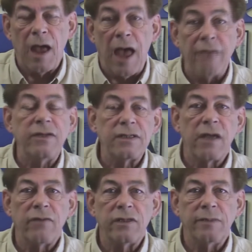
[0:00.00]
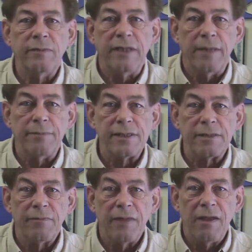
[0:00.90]
I've discovered some
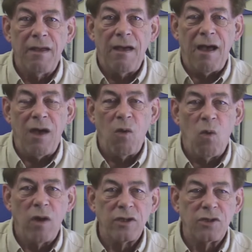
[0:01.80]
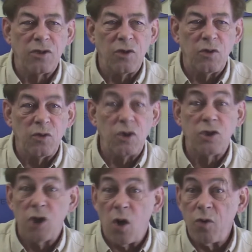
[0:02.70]
tips. I want to
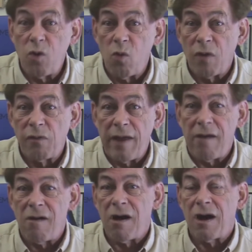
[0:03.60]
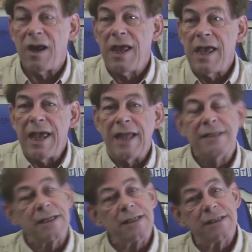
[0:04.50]
show you what they are.
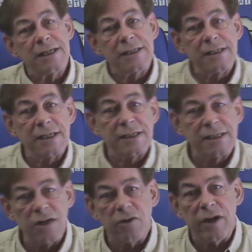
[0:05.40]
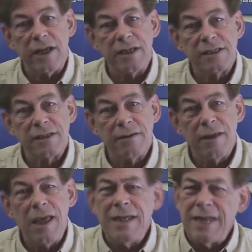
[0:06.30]
And since this is a series,
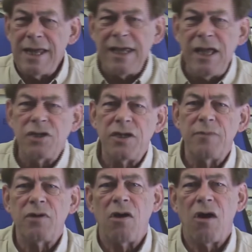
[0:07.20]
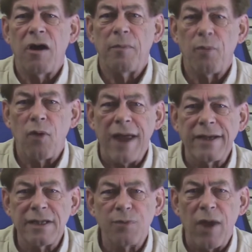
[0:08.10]
take each tip to heart.
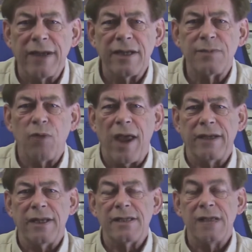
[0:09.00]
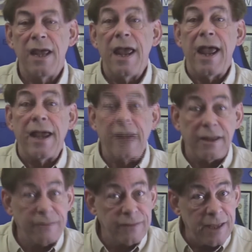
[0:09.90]
Practice, practice, practice. And
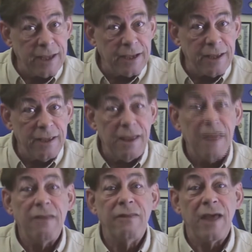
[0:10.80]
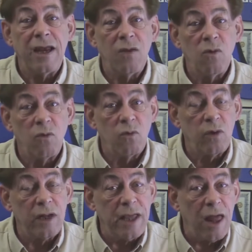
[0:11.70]
I think that it will
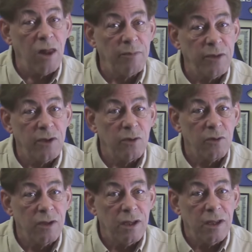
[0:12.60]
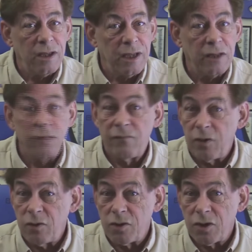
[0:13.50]
really help you in the
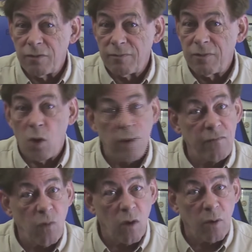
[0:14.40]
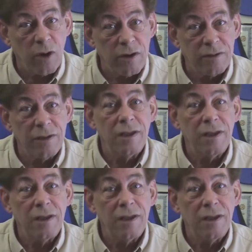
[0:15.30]
future, going forward,